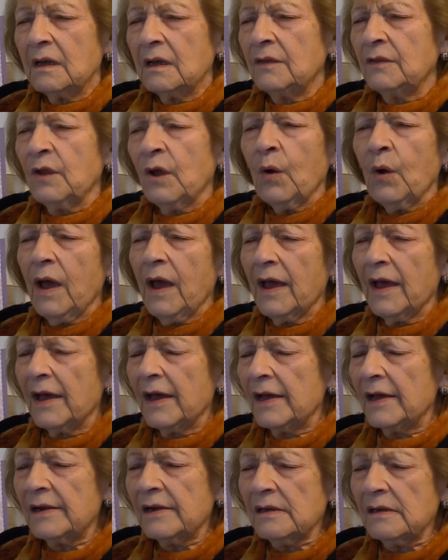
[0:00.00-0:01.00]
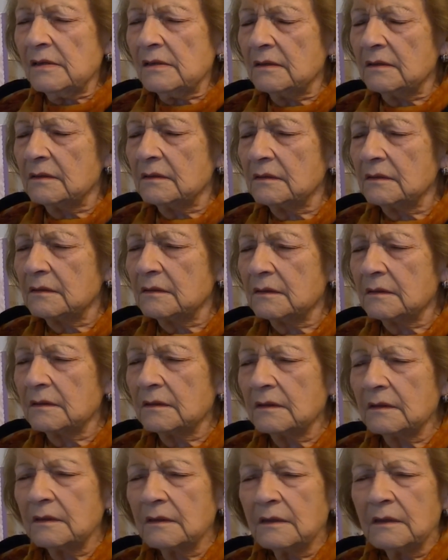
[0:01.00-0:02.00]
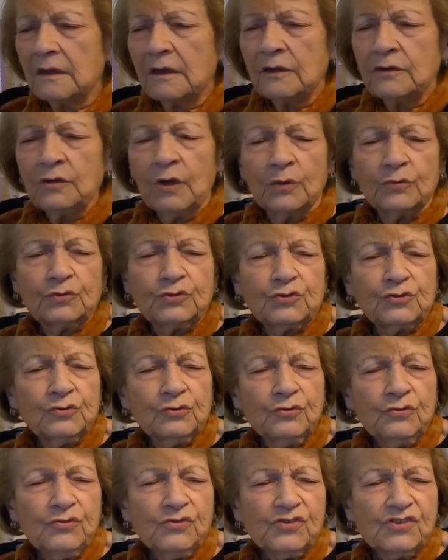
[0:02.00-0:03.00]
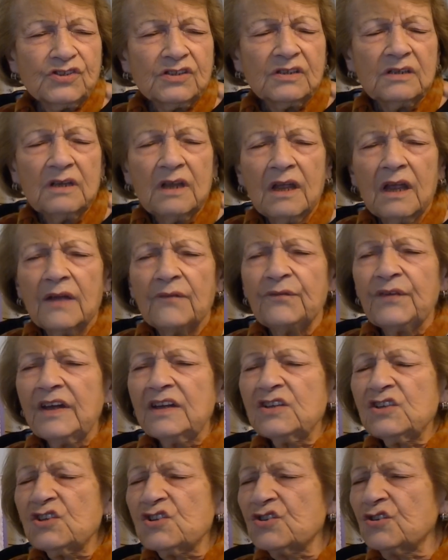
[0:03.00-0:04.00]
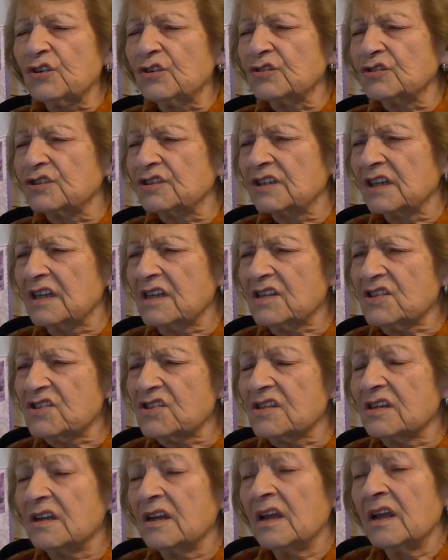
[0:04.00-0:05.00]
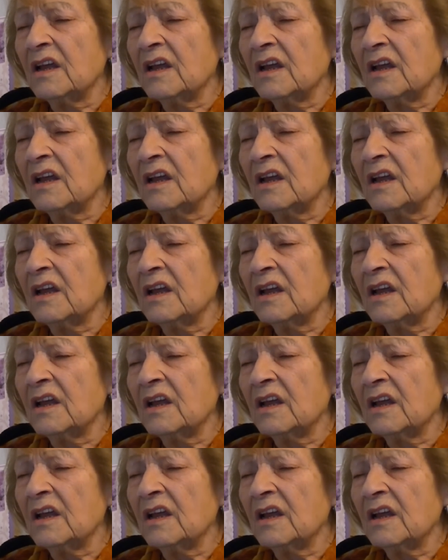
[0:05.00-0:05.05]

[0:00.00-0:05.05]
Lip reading: No hair, no shoes, very short dress.